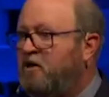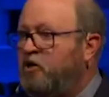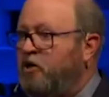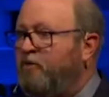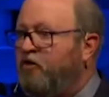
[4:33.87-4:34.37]

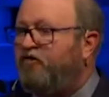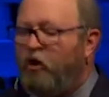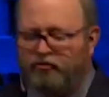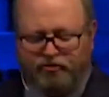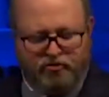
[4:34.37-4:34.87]
You move
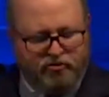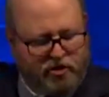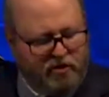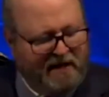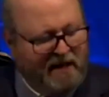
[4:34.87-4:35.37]
on through
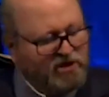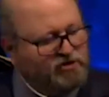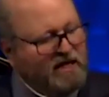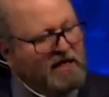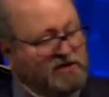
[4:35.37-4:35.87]
human
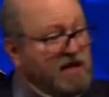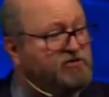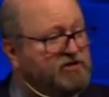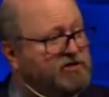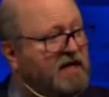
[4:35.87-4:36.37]
history. It's
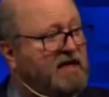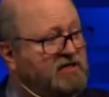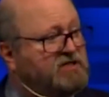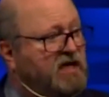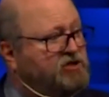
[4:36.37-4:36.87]
interesting, his
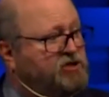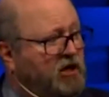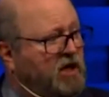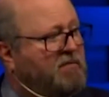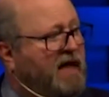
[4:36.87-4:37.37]
son
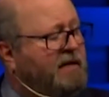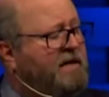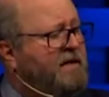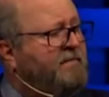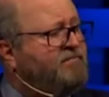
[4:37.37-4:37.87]
Charlemagne,
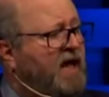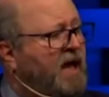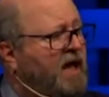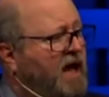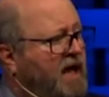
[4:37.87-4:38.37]

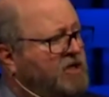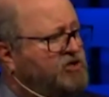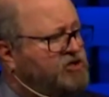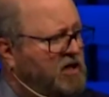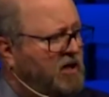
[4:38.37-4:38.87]
under
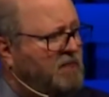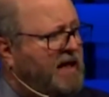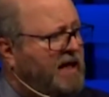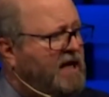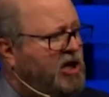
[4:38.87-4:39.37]

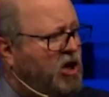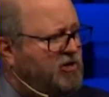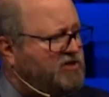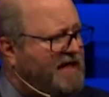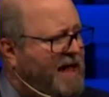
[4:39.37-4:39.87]
Charlemagne, he
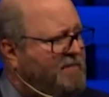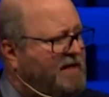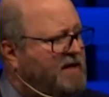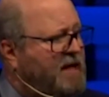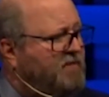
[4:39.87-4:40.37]
calls a guy by
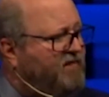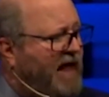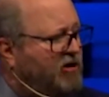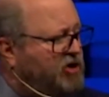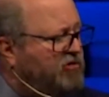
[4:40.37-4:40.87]
the name of
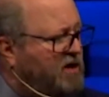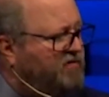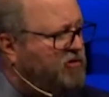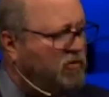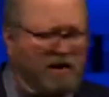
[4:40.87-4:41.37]
Alcuin of
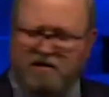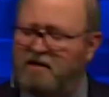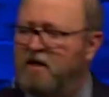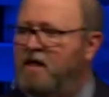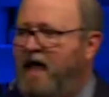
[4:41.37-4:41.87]
York.
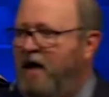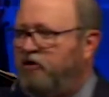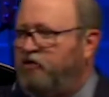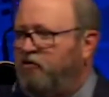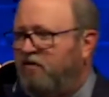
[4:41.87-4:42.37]

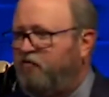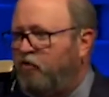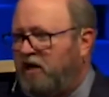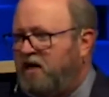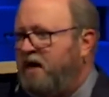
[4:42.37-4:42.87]
Alcuin of
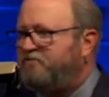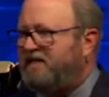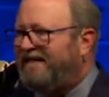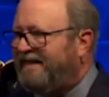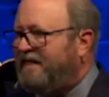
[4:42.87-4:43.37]
York comes
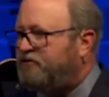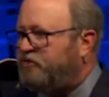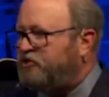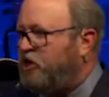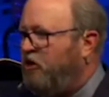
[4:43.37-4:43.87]
and leads
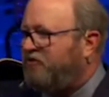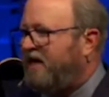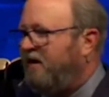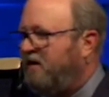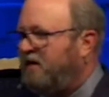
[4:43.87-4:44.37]
what's called the
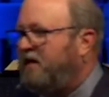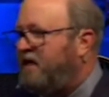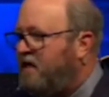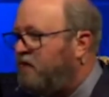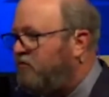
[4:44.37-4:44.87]

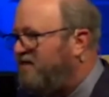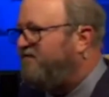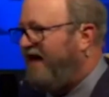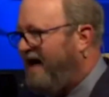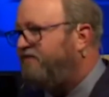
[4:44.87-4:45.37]
Carolinian
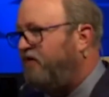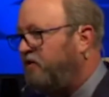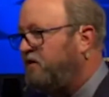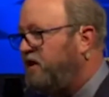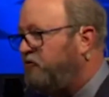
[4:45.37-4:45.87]
Revival
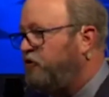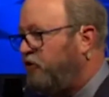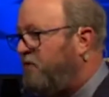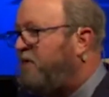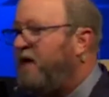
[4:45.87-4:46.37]
in Europe.